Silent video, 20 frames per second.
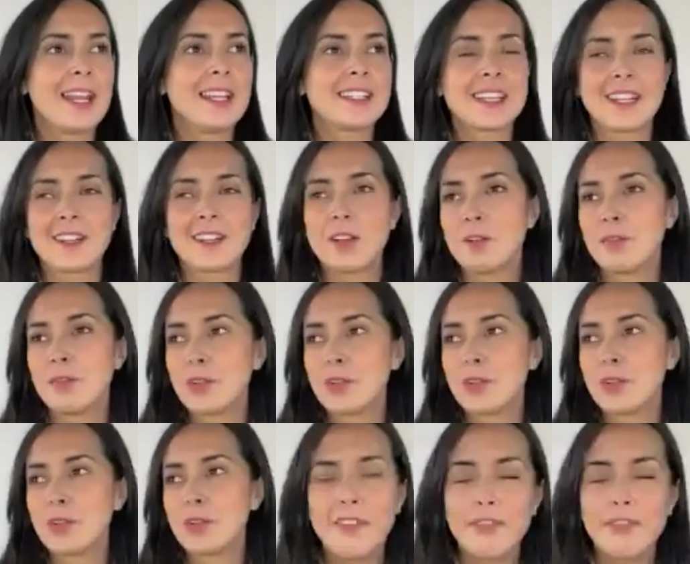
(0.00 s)
and of your
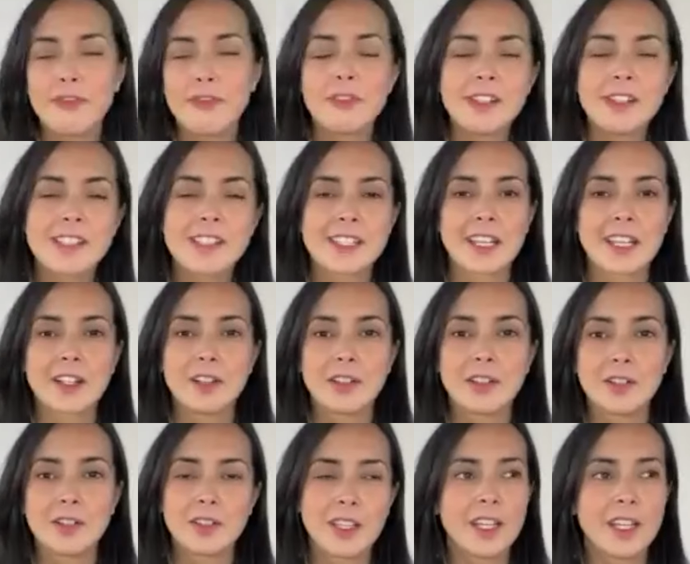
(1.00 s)
life every
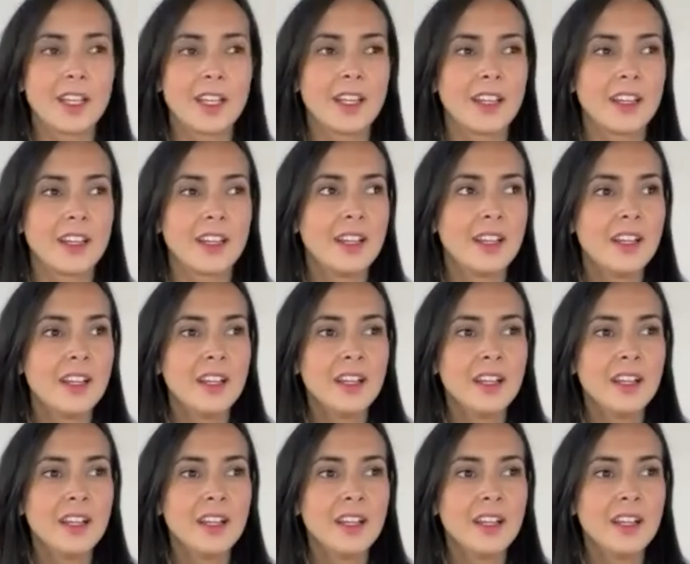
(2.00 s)
single year.